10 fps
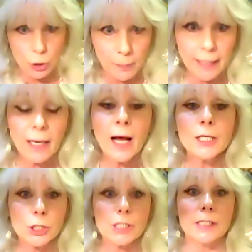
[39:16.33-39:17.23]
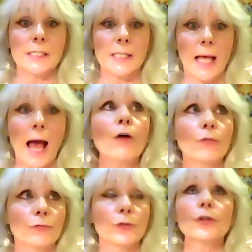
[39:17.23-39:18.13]
my consciousness
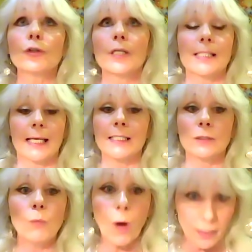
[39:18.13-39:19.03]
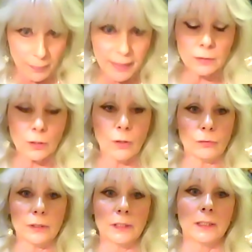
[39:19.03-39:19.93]
out further because I didn't want to be
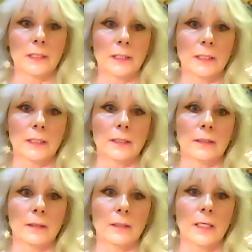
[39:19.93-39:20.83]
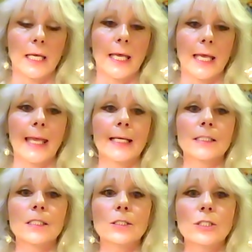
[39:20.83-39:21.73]
alone. Mm.
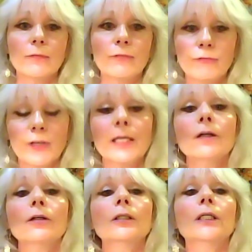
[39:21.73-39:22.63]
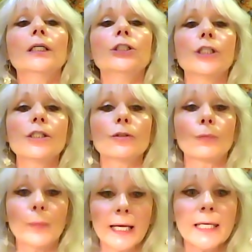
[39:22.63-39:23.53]
And to feel just the
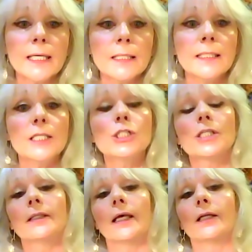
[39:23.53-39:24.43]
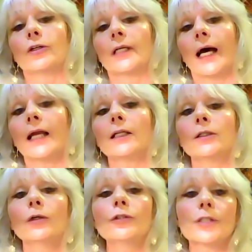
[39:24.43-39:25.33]
recognition that you're not
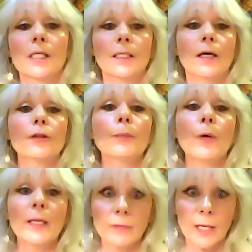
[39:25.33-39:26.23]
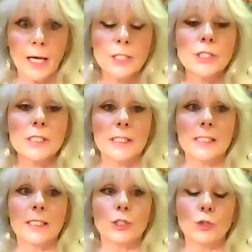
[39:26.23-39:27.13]
alone, there's another point of consciousness
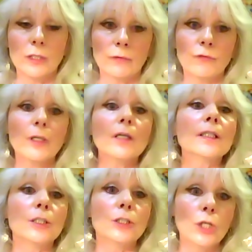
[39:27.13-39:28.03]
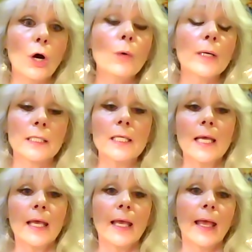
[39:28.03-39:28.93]
that you can feel and know
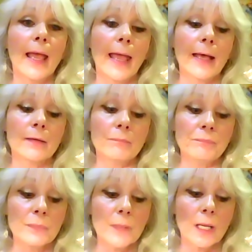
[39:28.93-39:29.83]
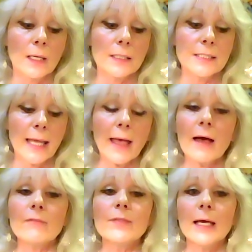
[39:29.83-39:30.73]
and to
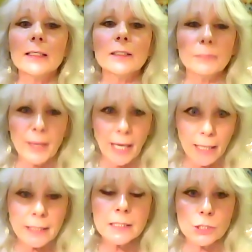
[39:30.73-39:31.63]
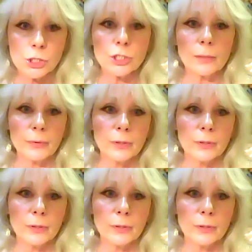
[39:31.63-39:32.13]
have that companionship.